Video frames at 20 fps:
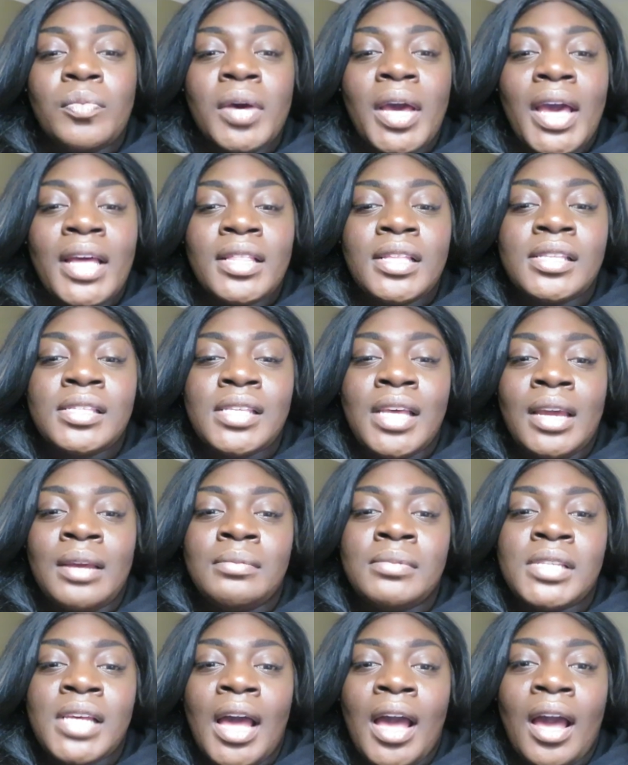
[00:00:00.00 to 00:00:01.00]
But at the
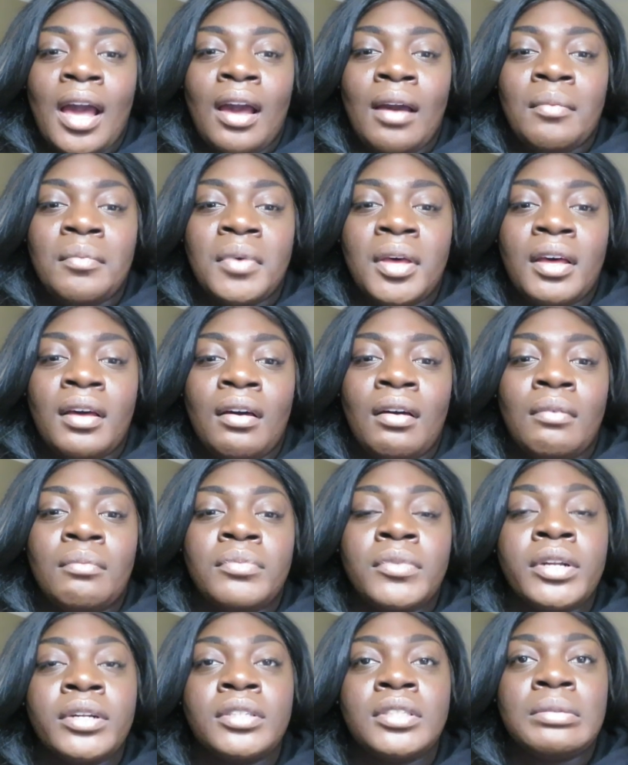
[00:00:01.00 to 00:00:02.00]
same
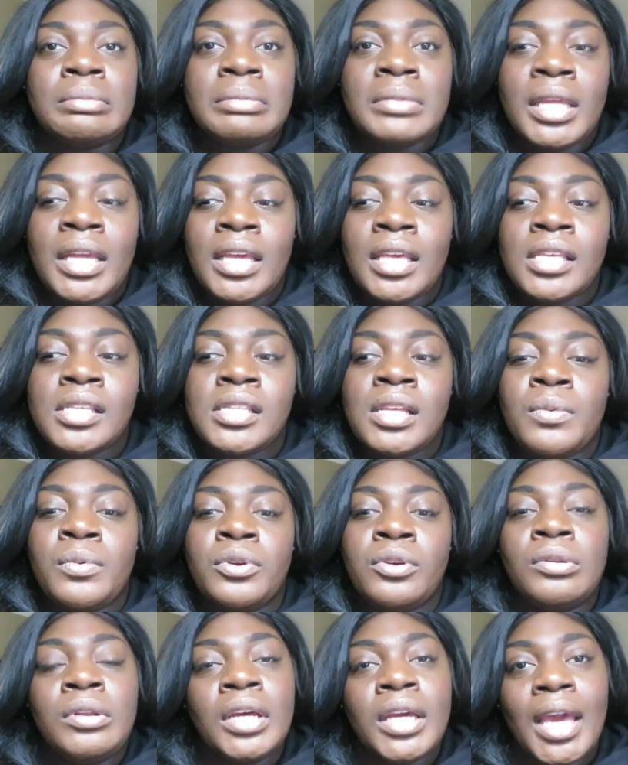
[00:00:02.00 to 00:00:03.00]
time, there are some things that
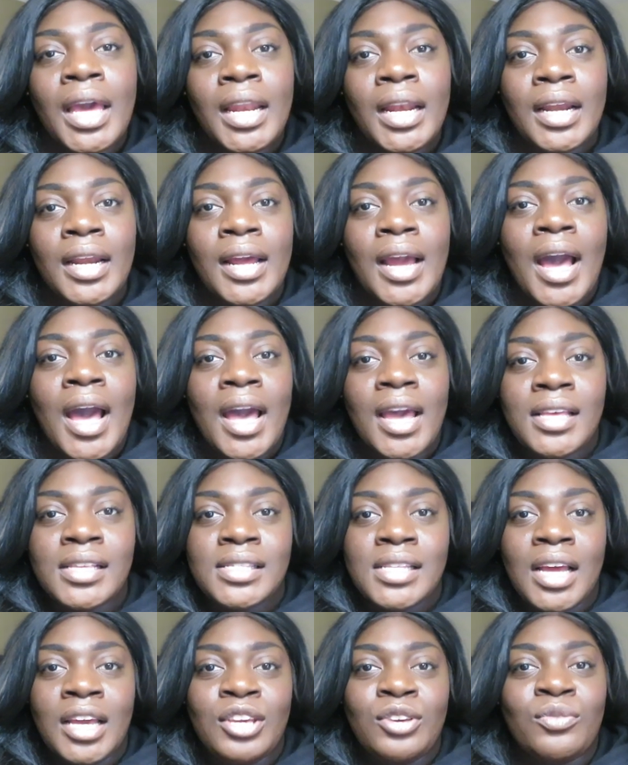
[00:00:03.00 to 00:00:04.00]
when you look at it in
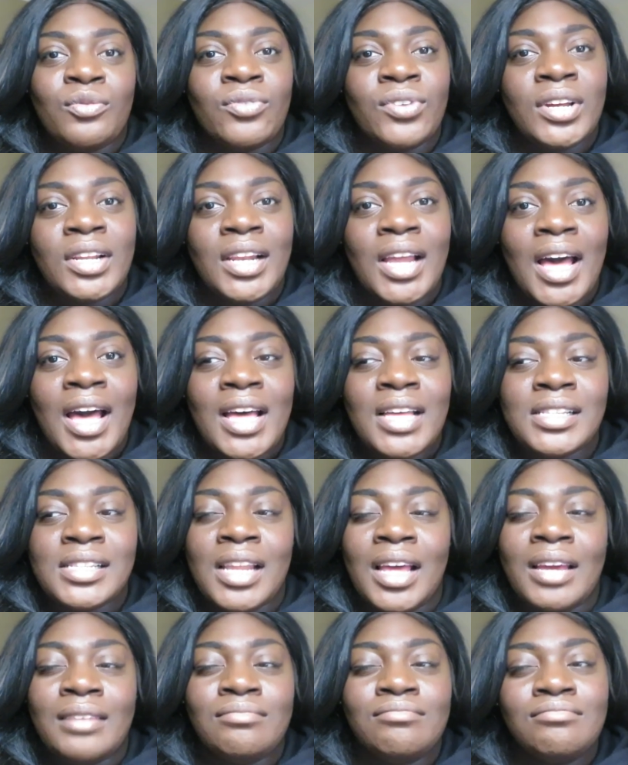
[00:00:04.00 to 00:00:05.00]
hindsight, you realize
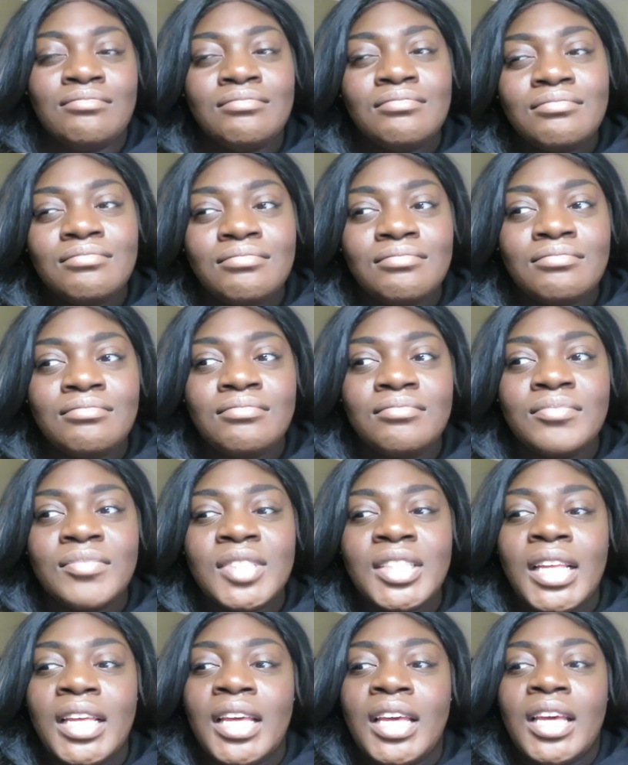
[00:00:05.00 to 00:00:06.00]
like,
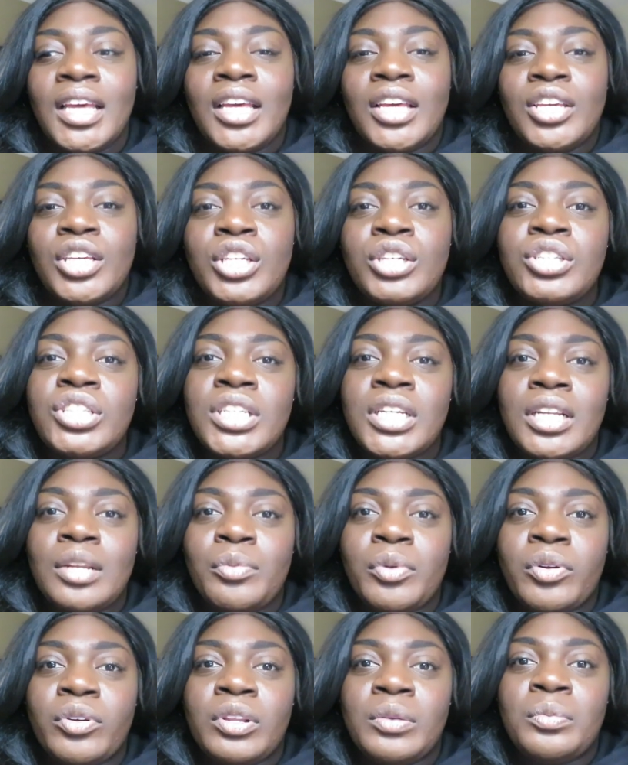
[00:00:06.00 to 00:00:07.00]
you
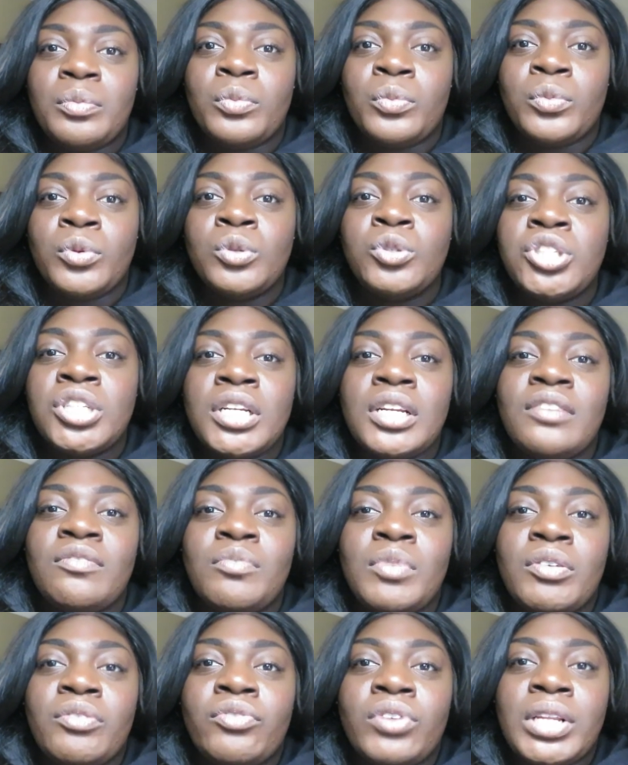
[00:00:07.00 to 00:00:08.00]
shouldn't
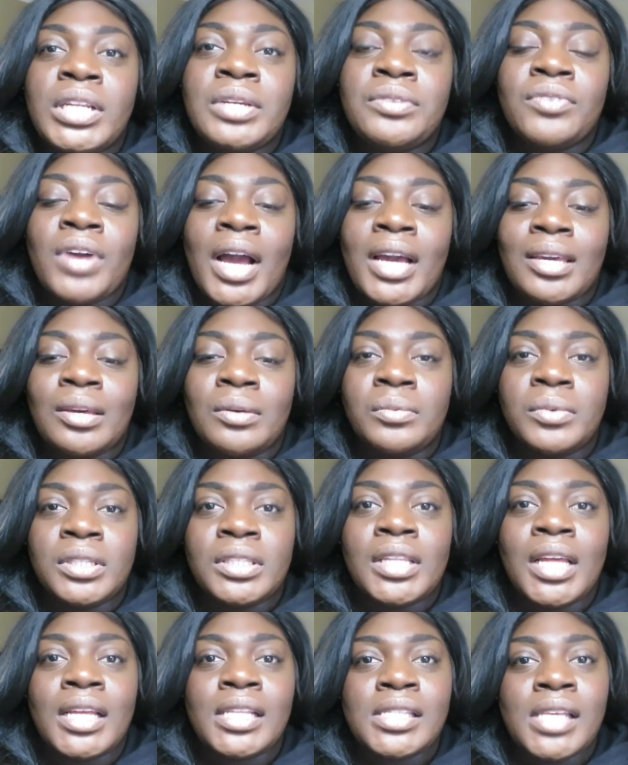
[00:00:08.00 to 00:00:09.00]
have been really rocking
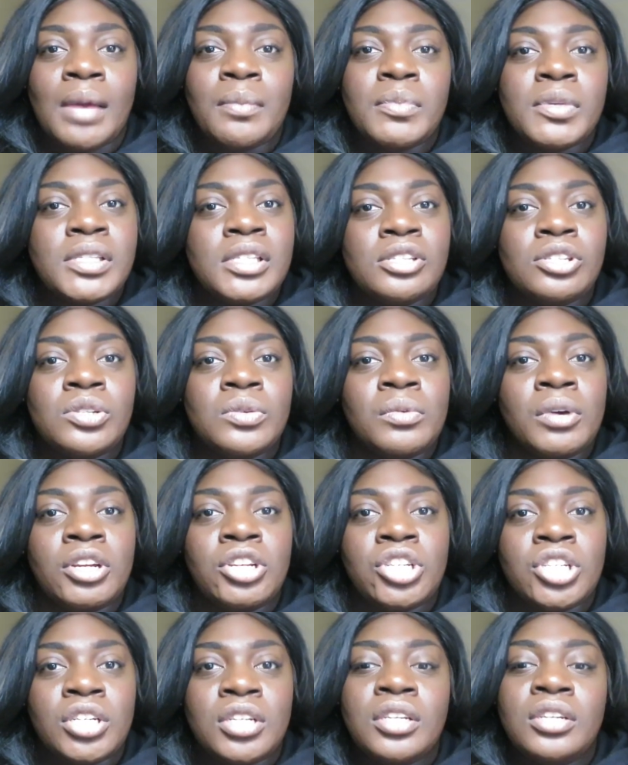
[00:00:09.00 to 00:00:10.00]
with that type of
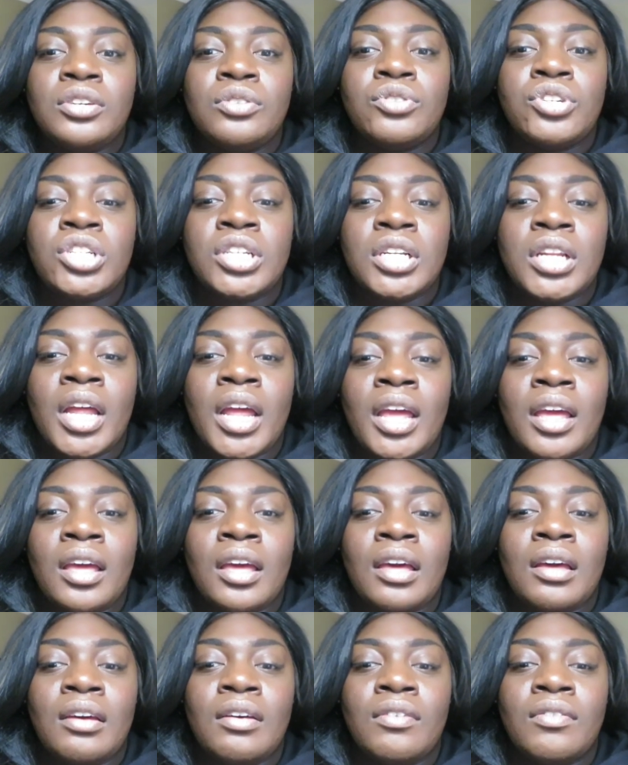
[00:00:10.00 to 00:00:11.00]
situation. You should
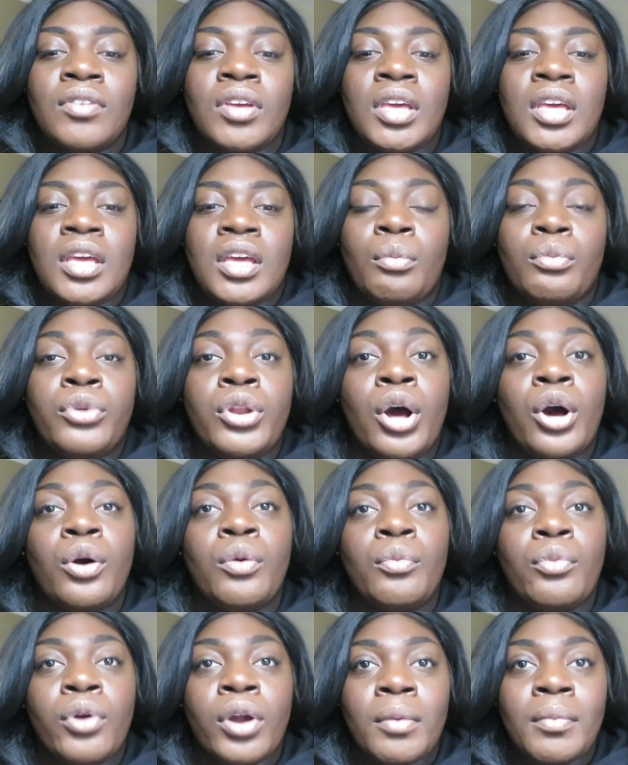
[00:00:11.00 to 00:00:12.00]
have
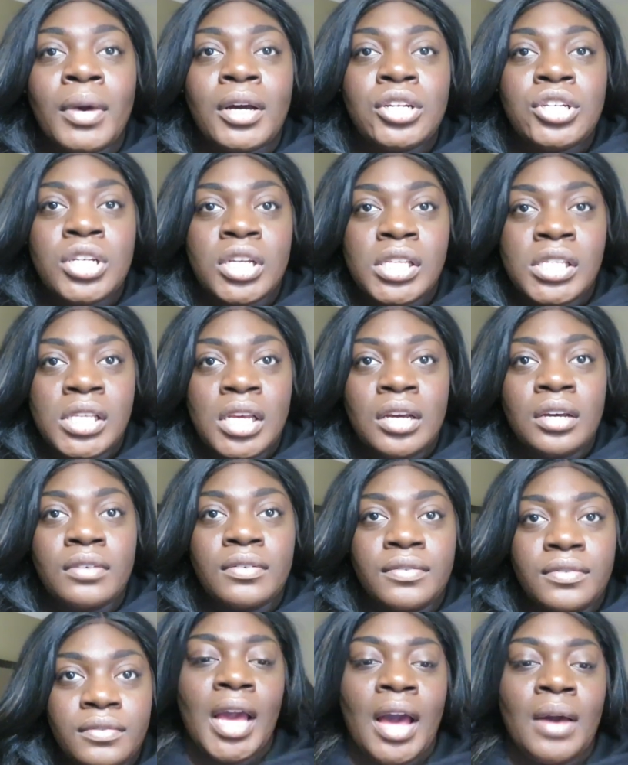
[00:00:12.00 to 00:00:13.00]
known more about yourself.